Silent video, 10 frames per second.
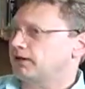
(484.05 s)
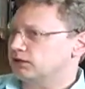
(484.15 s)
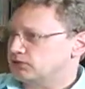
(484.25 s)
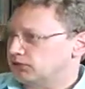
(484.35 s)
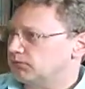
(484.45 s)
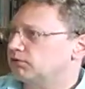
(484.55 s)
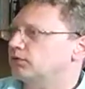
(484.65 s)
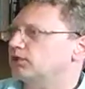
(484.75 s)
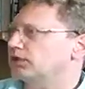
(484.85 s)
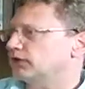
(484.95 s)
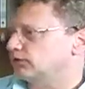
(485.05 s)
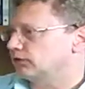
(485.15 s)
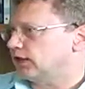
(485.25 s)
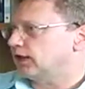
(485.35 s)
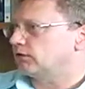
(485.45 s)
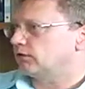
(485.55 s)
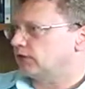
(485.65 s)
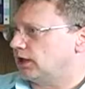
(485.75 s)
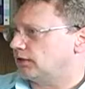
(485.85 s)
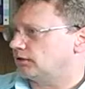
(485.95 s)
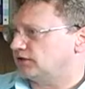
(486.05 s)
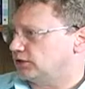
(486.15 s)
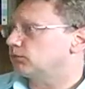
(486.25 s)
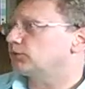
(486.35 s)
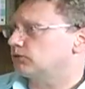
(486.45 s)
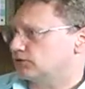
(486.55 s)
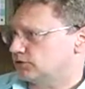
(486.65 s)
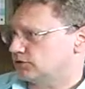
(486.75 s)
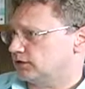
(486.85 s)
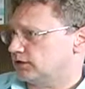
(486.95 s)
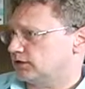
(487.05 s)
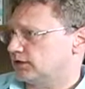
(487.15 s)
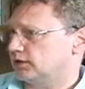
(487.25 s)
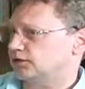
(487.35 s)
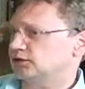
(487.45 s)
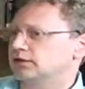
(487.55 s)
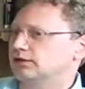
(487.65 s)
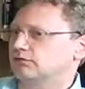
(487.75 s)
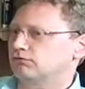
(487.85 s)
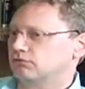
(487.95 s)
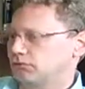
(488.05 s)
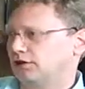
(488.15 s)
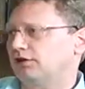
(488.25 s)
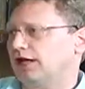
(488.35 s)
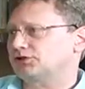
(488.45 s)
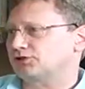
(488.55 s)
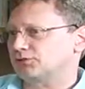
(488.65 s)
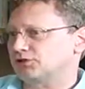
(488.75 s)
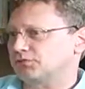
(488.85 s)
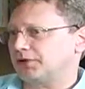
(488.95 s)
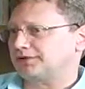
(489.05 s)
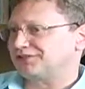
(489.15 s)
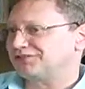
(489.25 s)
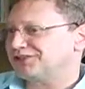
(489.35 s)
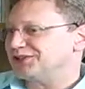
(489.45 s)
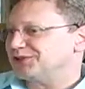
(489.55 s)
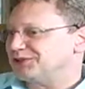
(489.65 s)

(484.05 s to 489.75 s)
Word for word: and it's really important that they learn how to, how to deal with those uh, things. From our classroom perspective,